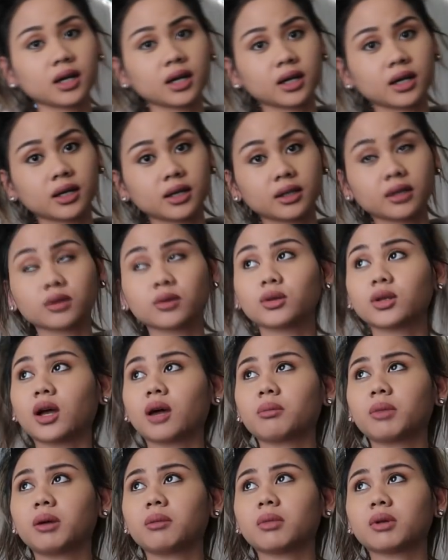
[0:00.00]
And do
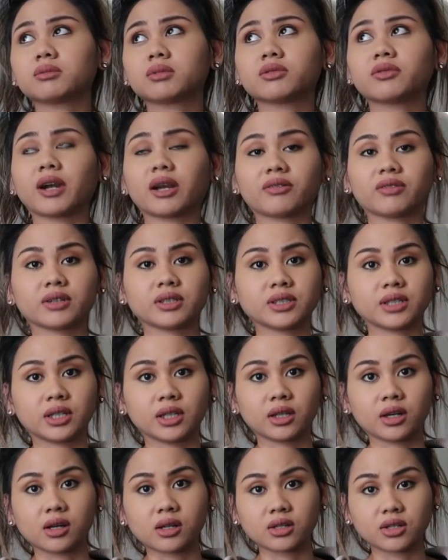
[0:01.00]
not mean my breakfast
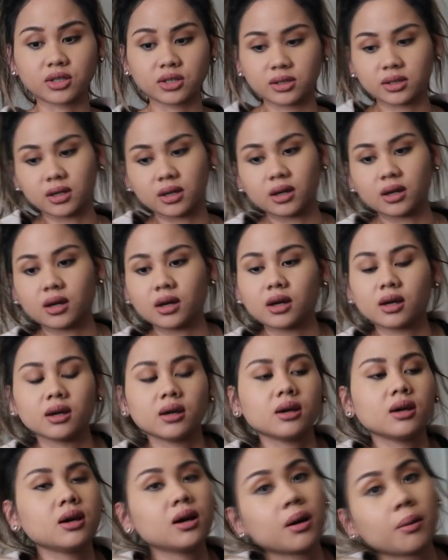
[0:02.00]
and lunch the
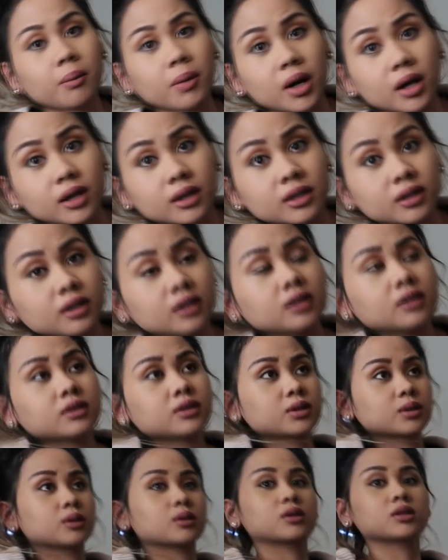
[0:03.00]

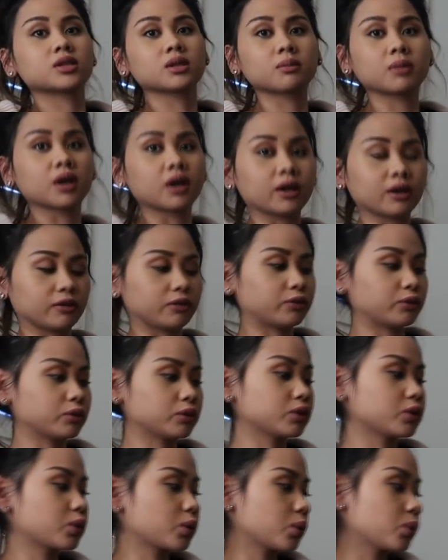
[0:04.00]
market to go to my
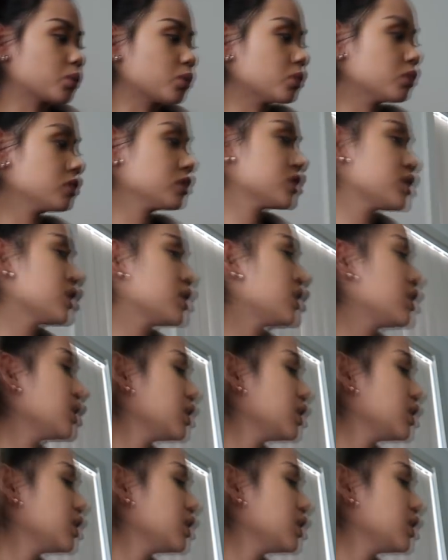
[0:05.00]
food court.